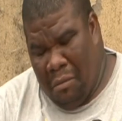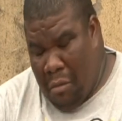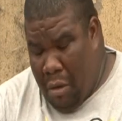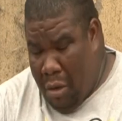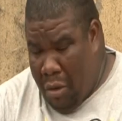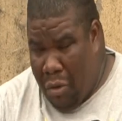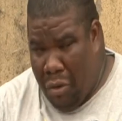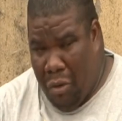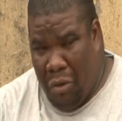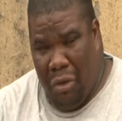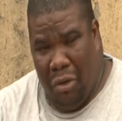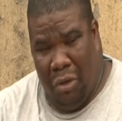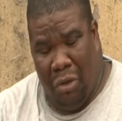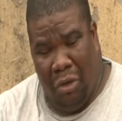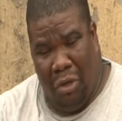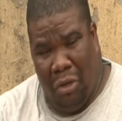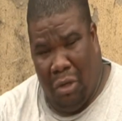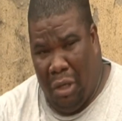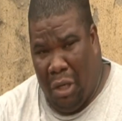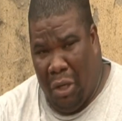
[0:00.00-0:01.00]
Make you
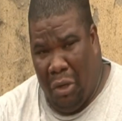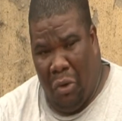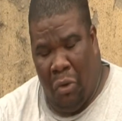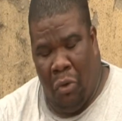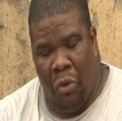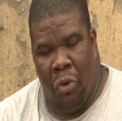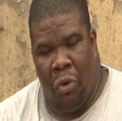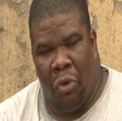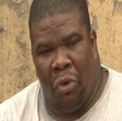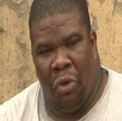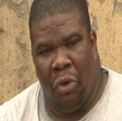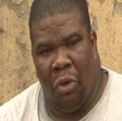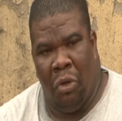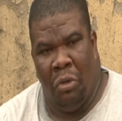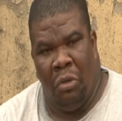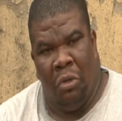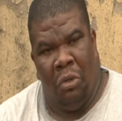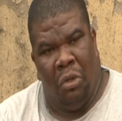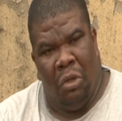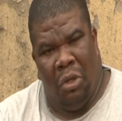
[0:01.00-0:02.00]
they go.
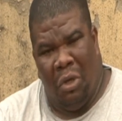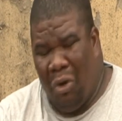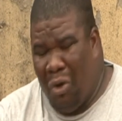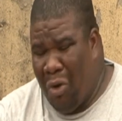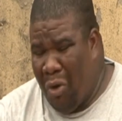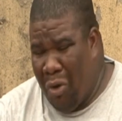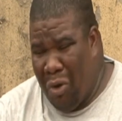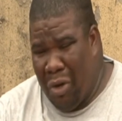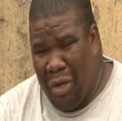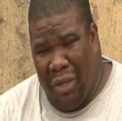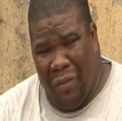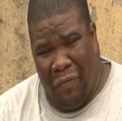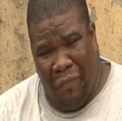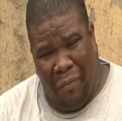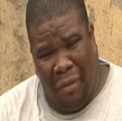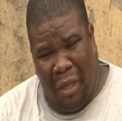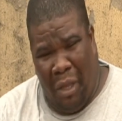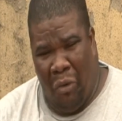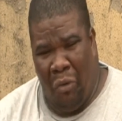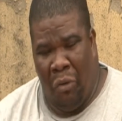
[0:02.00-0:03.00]
God, leave
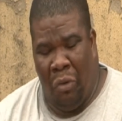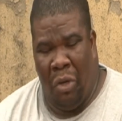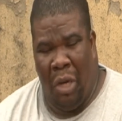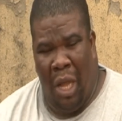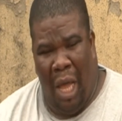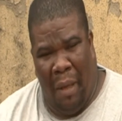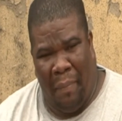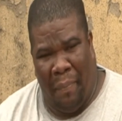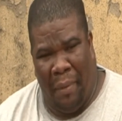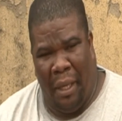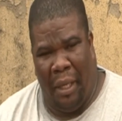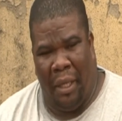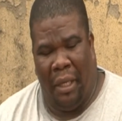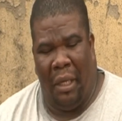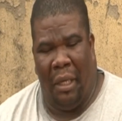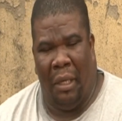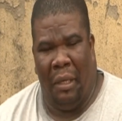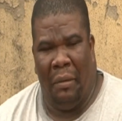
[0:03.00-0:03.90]
me alone. I beg.